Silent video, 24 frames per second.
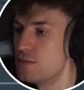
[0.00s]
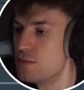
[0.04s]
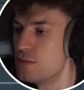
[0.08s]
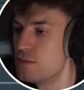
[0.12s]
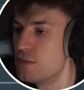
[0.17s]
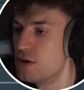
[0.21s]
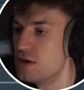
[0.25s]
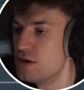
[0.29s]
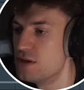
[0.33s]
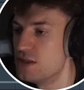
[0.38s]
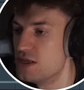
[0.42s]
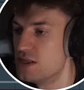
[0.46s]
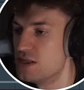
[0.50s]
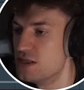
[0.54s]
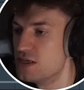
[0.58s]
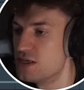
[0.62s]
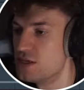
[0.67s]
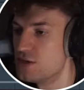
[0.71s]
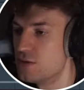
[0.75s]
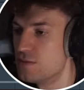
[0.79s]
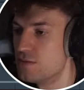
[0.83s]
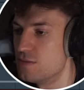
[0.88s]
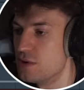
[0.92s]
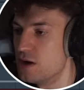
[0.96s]
And then this
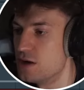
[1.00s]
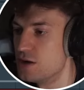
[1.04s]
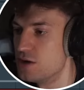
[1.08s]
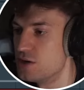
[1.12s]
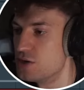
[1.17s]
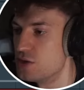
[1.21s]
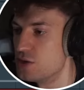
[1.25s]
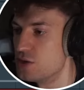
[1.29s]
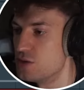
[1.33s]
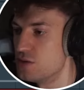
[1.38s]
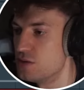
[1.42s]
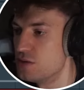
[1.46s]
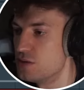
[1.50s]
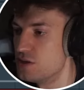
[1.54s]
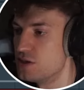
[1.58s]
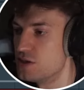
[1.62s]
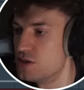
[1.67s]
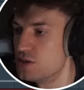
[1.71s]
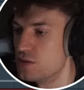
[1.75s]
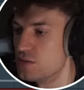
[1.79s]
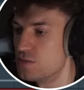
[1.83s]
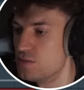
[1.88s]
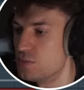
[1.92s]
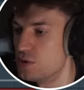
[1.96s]
is on -2, this
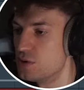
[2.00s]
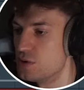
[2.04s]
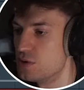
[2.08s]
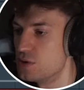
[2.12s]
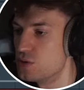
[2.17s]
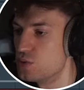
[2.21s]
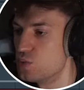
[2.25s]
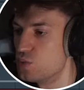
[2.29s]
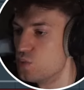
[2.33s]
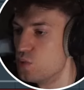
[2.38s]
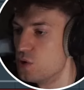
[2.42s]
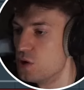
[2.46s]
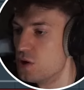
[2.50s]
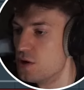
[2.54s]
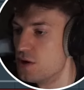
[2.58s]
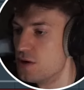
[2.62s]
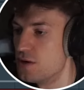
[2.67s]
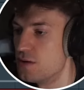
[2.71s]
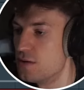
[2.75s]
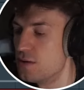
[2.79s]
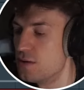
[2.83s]
is on +1.